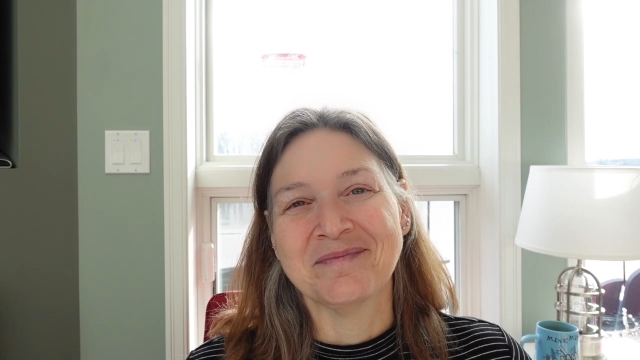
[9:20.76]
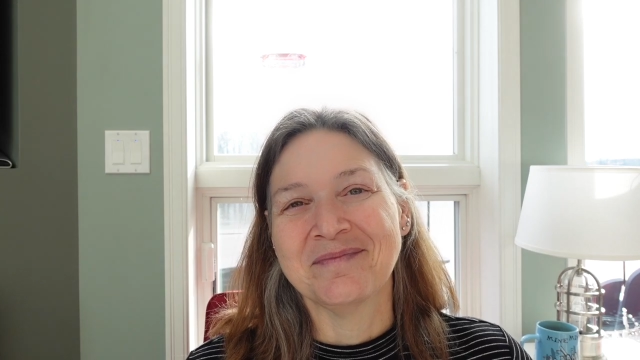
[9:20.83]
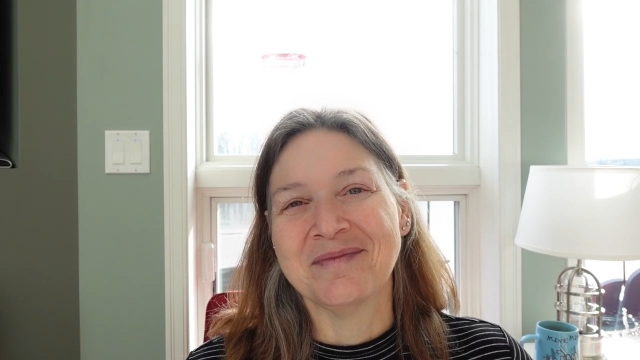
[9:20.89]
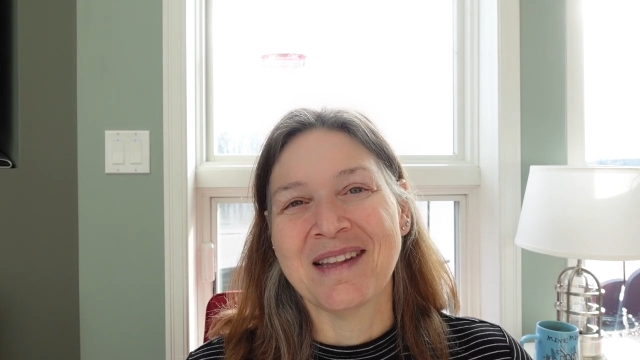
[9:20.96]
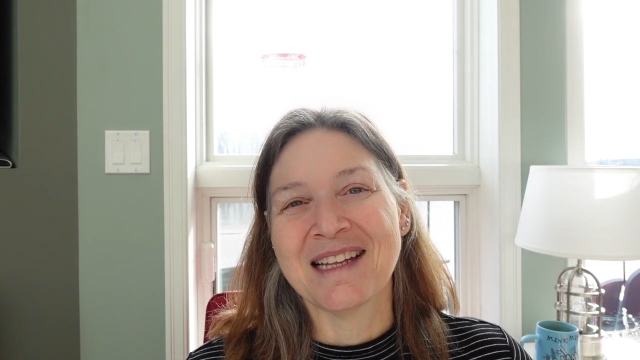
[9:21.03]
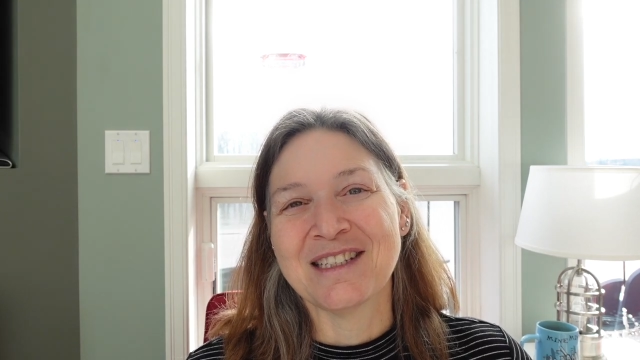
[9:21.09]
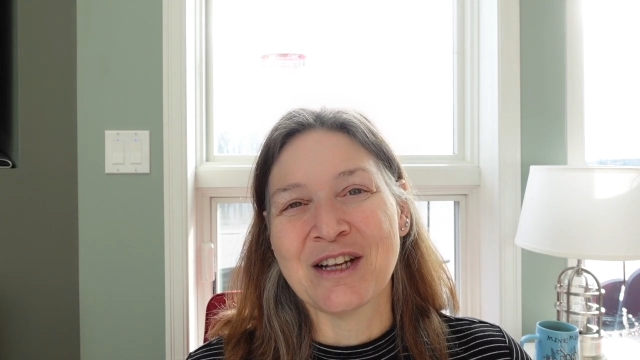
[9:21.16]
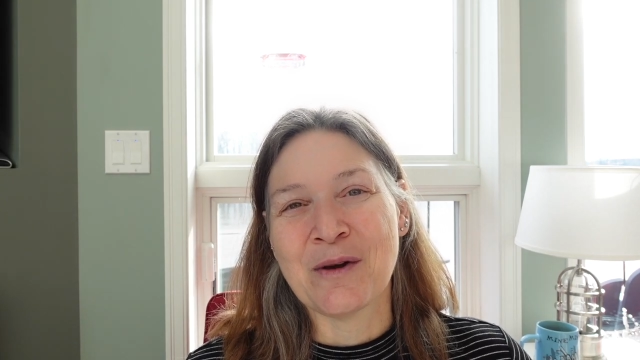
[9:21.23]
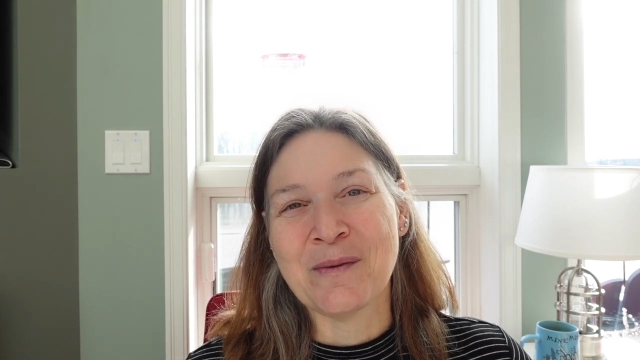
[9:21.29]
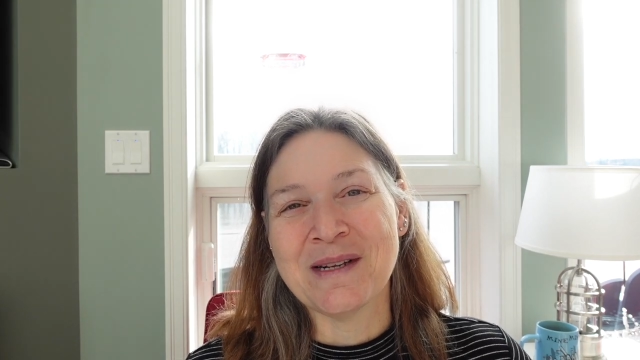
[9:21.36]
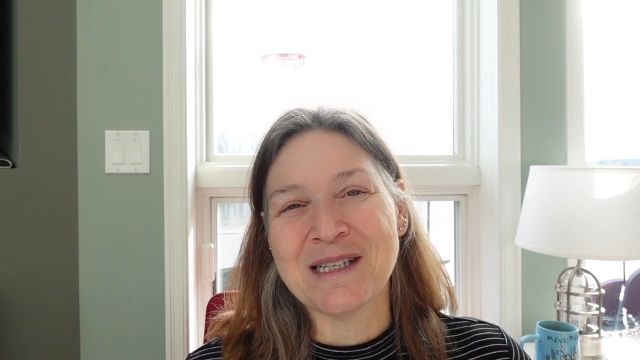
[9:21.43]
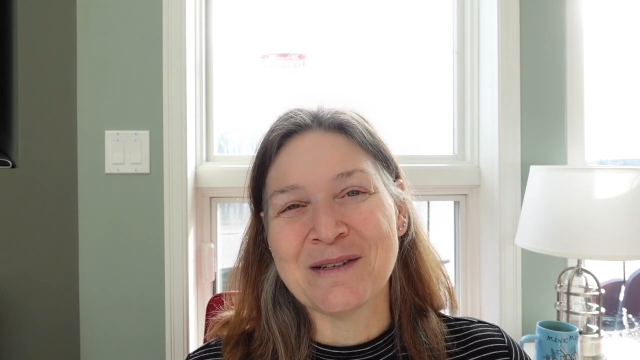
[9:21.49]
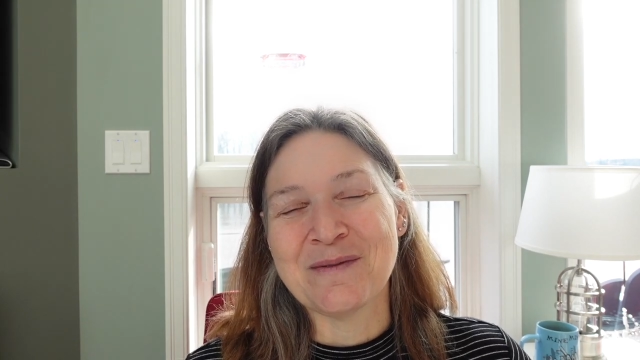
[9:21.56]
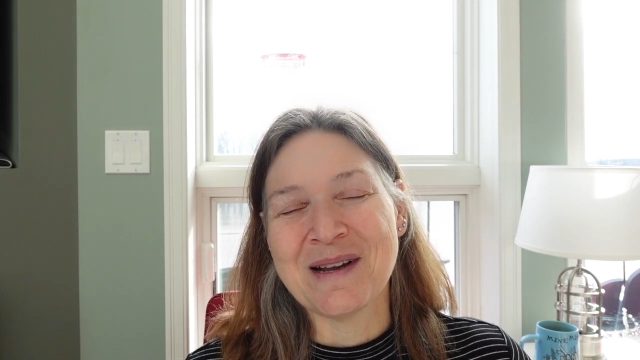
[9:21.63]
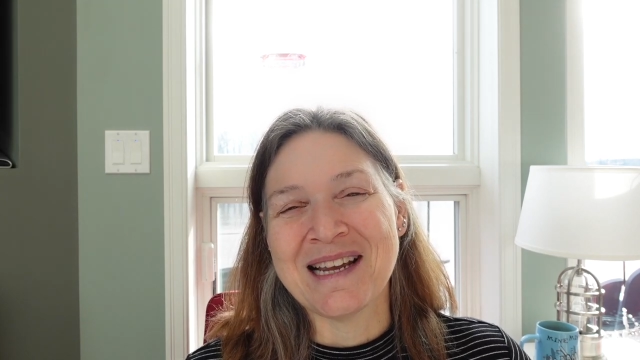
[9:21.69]
that's always
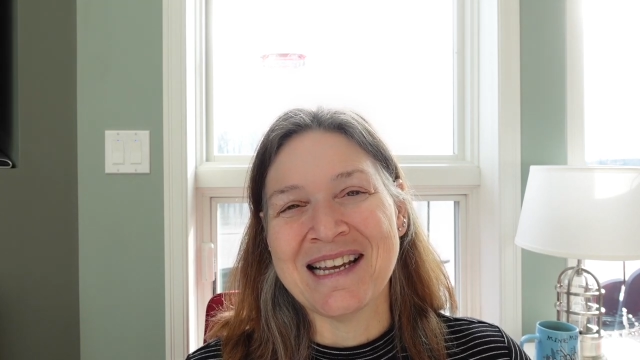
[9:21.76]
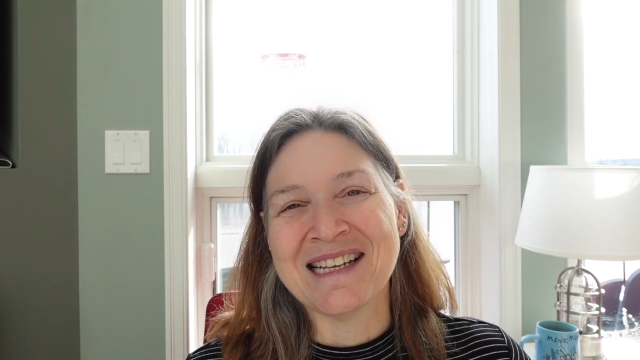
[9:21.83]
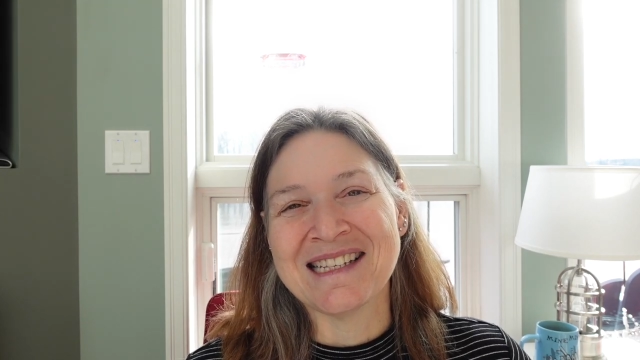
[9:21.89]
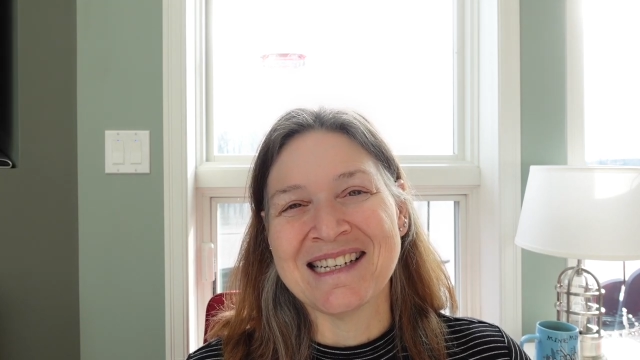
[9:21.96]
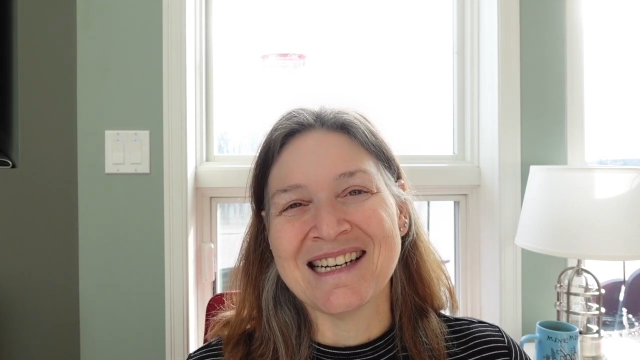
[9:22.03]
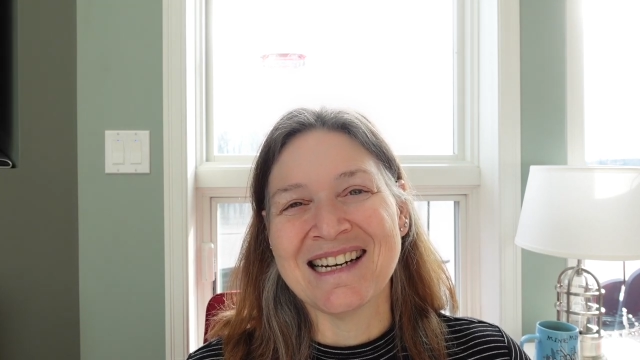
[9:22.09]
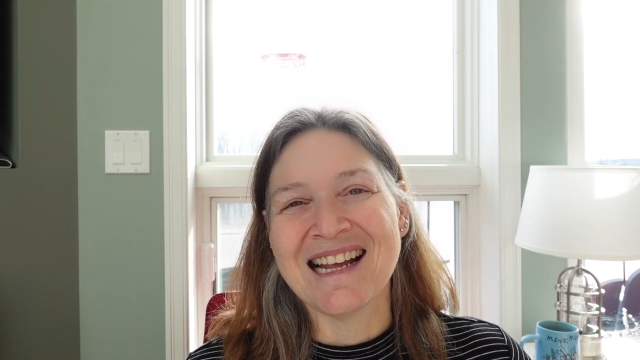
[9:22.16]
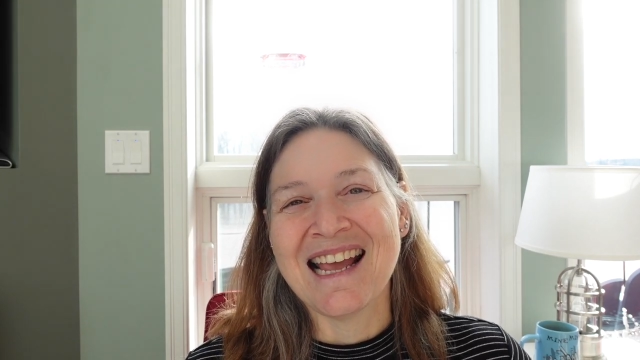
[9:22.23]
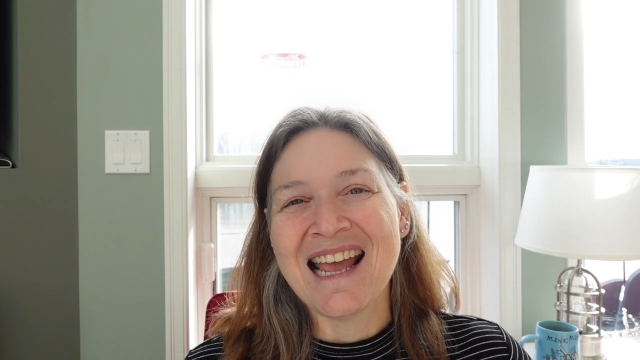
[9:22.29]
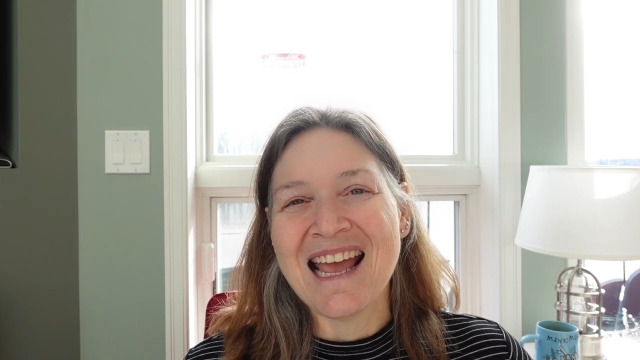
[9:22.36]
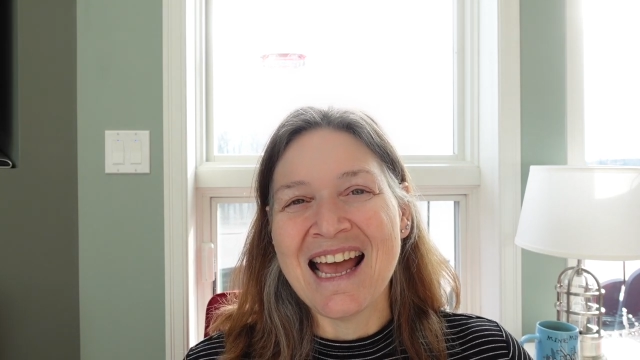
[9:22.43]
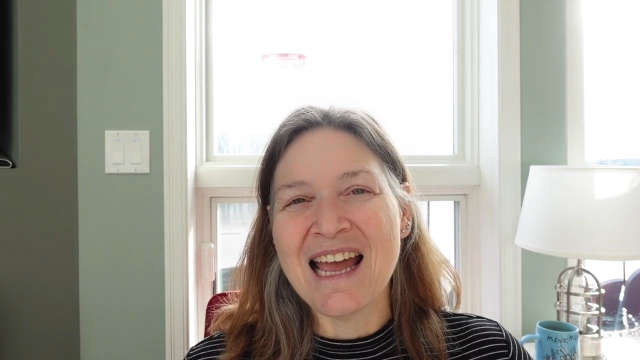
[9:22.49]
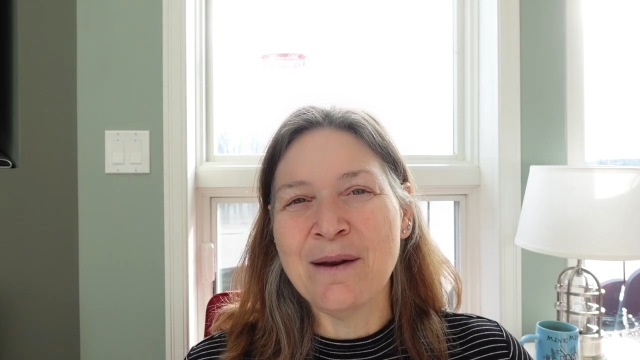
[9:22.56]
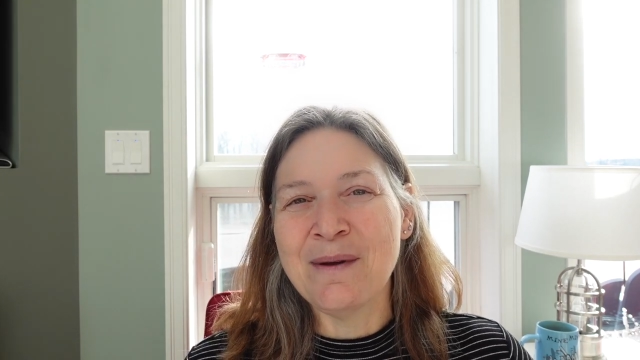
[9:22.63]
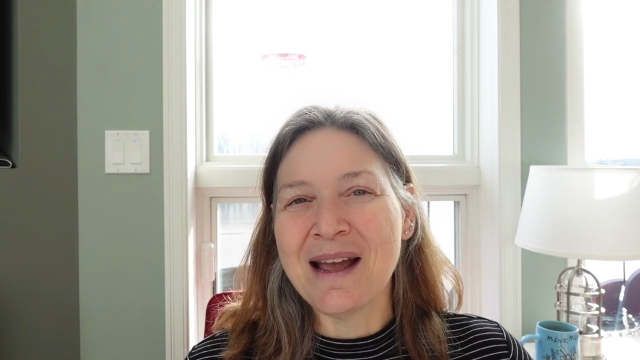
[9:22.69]
the way, isn't it?
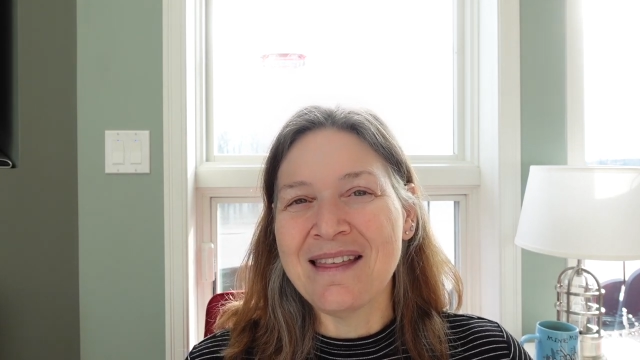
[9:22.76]
Anyway,